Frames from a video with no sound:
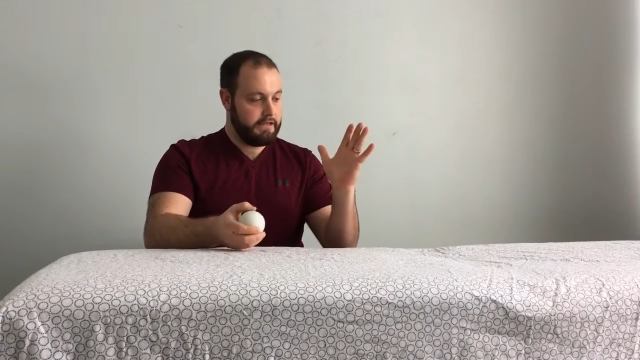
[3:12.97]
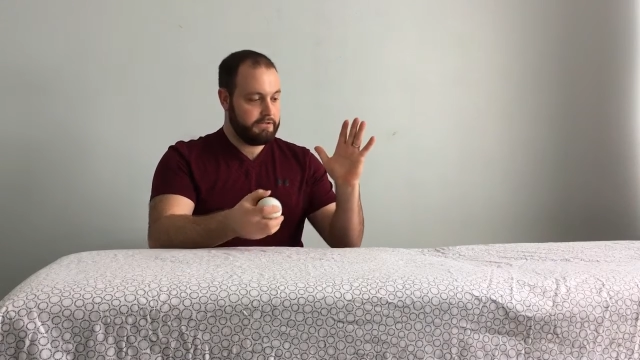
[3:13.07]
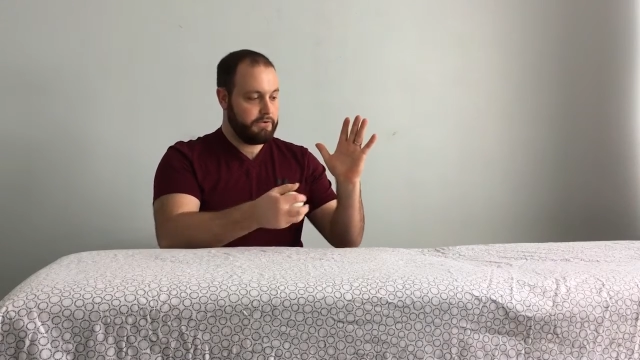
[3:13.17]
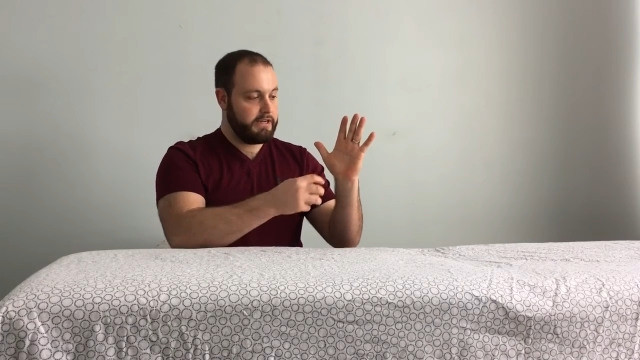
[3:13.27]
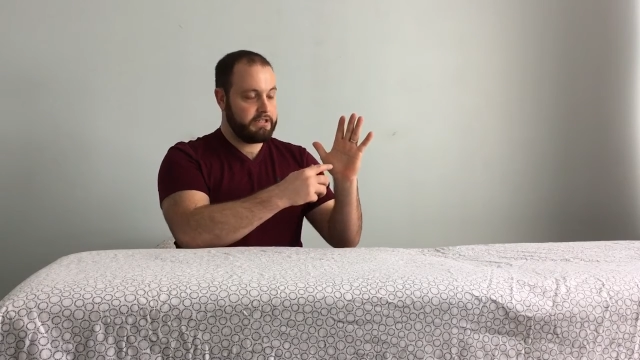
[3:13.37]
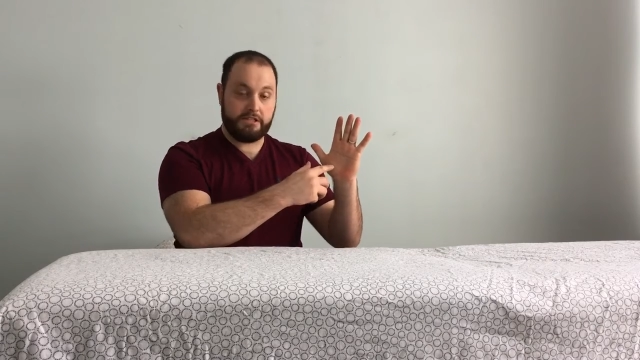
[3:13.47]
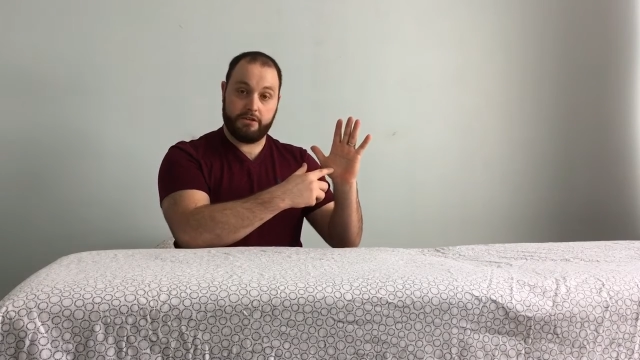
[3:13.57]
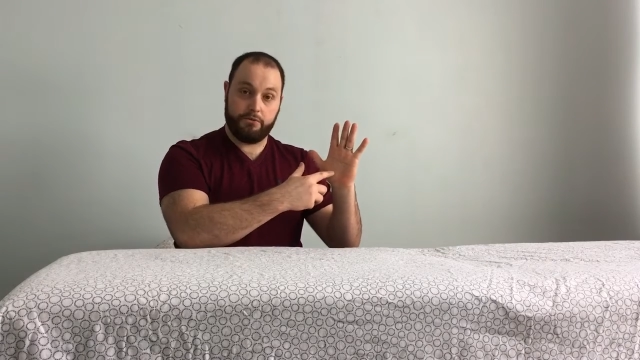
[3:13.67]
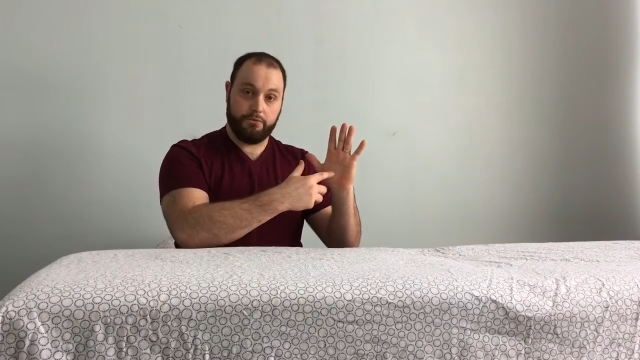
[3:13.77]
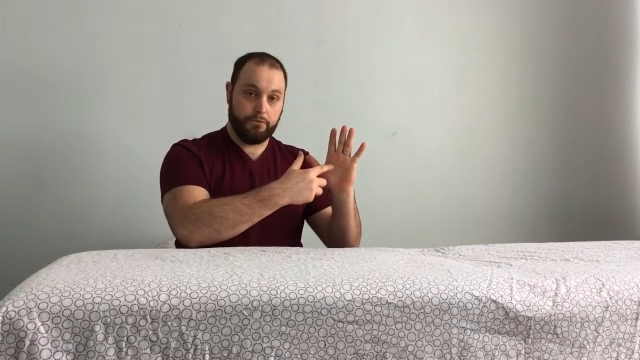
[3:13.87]
is we're actually
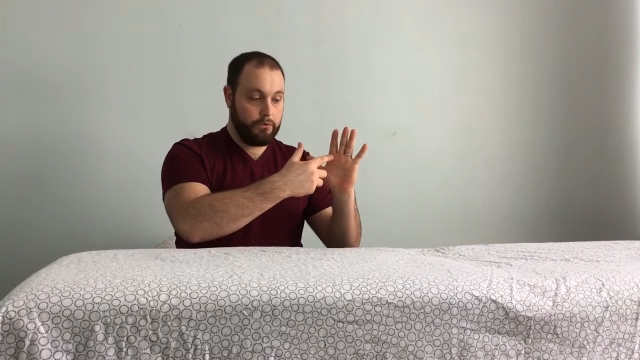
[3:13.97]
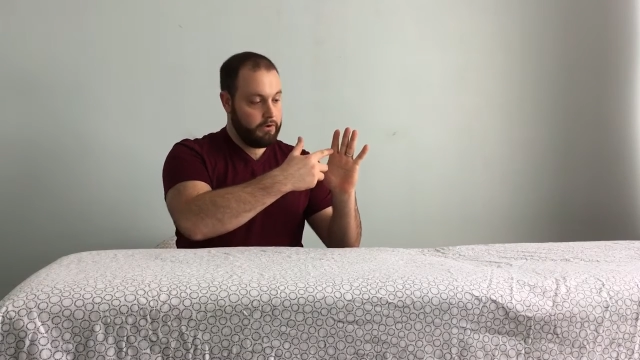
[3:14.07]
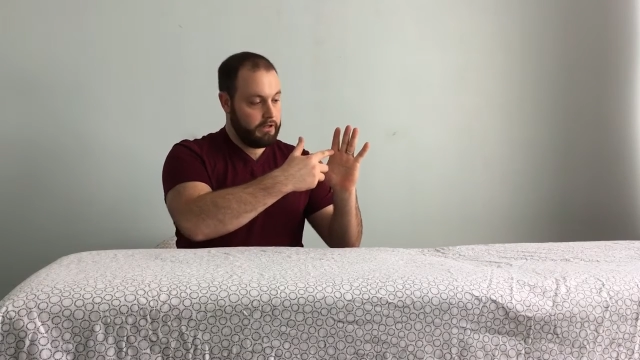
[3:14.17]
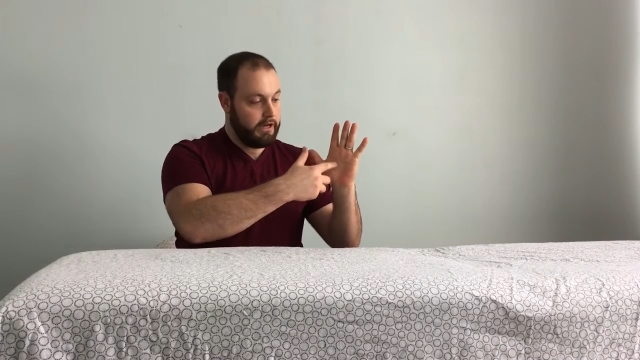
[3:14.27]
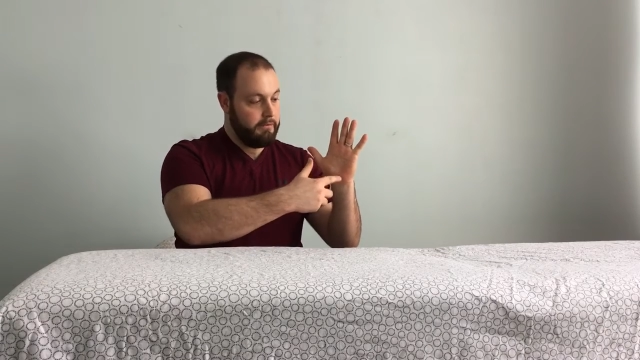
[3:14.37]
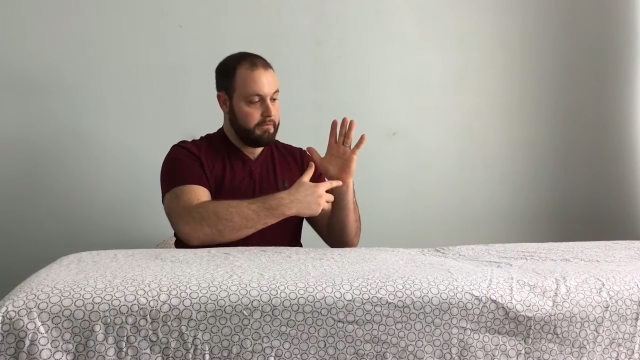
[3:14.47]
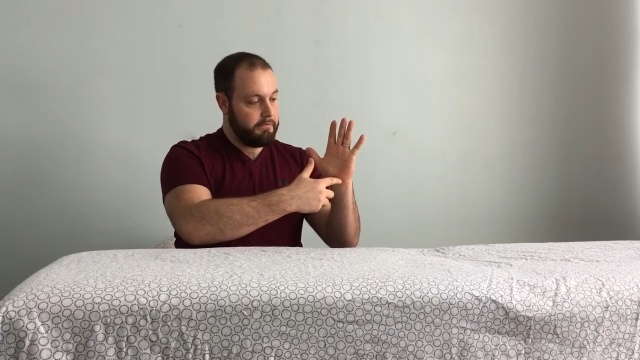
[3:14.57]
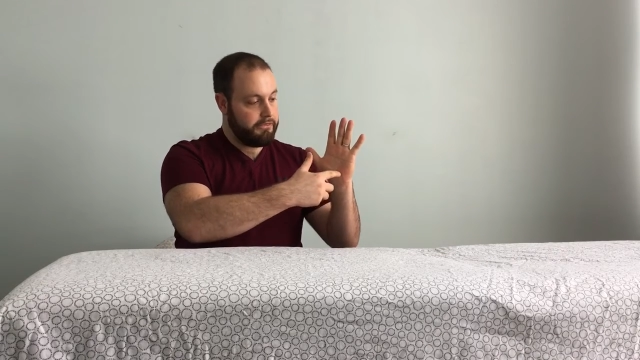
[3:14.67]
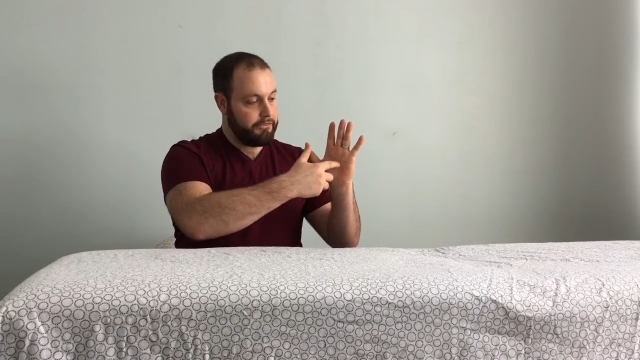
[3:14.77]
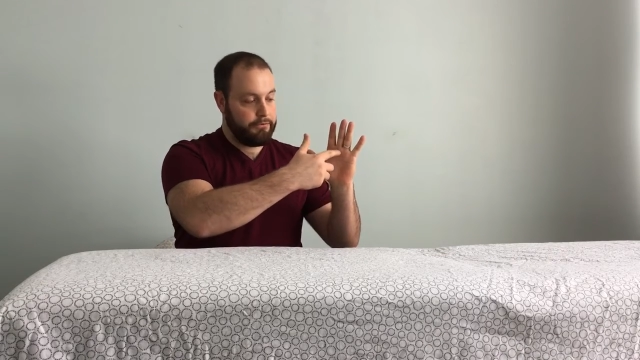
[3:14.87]
going to roll up
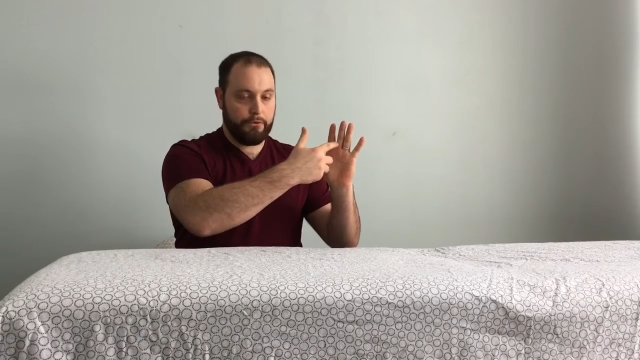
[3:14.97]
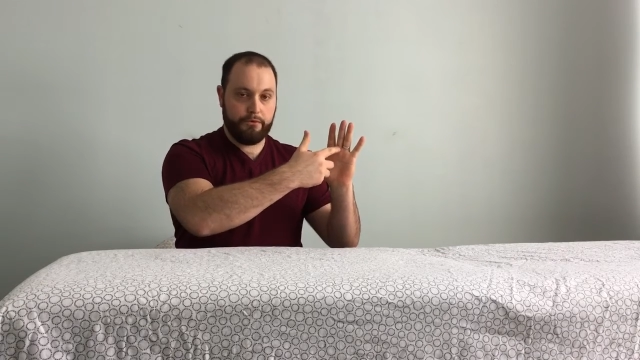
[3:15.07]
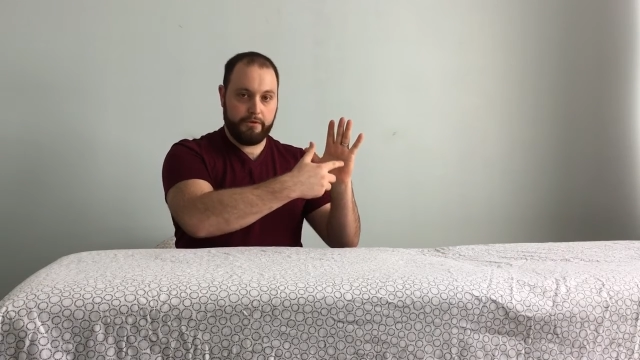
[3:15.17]
through